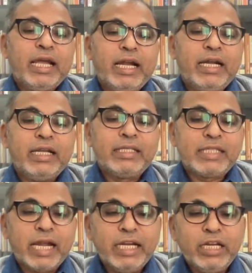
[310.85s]
and
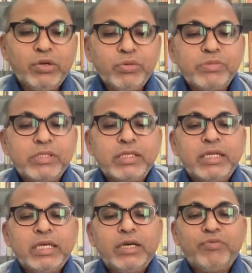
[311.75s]
sandy loams,
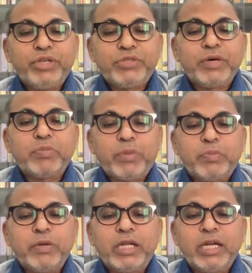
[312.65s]
which were
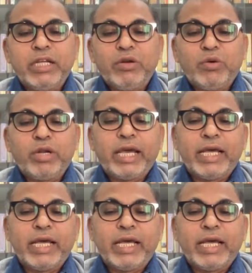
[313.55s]
popularly known